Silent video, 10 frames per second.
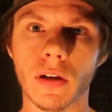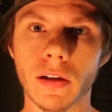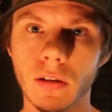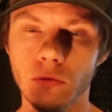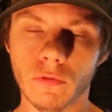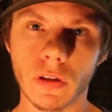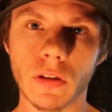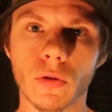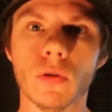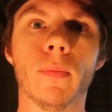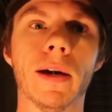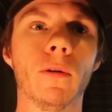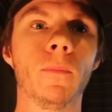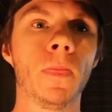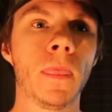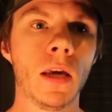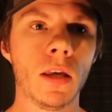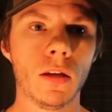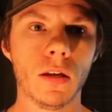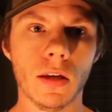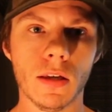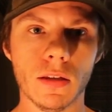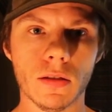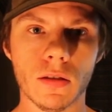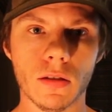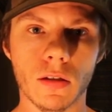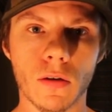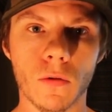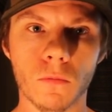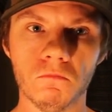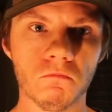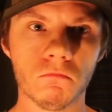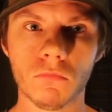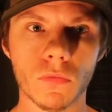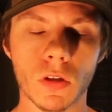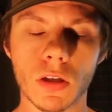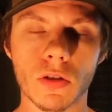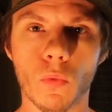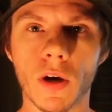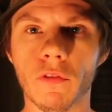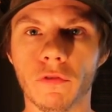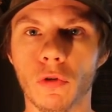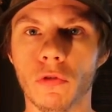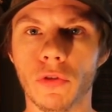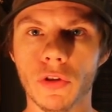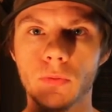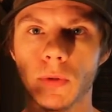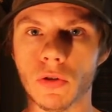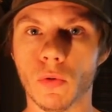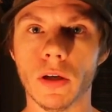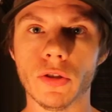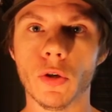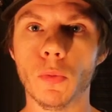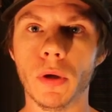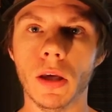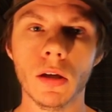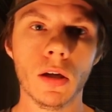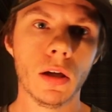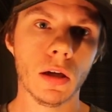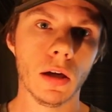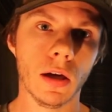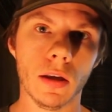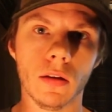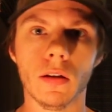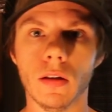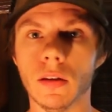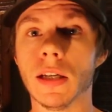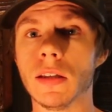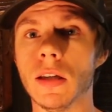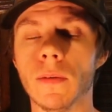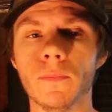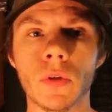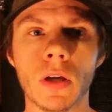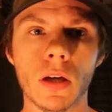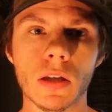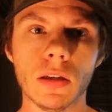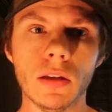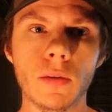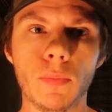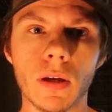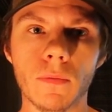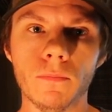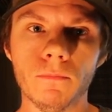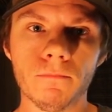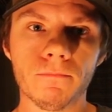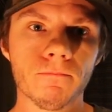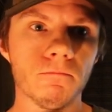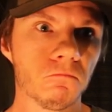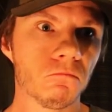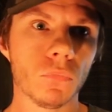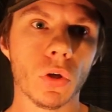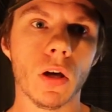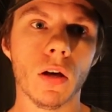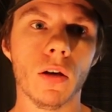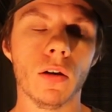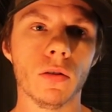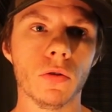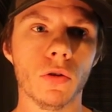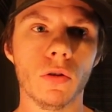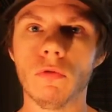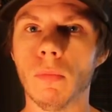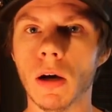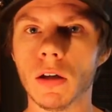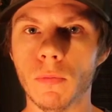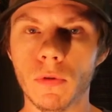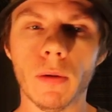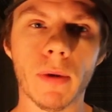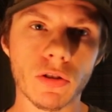that I can really talk about. It's, you know, it's a white floral that smells quite soapy and, and that's it. It's a little bit uh, unremarkable. I'm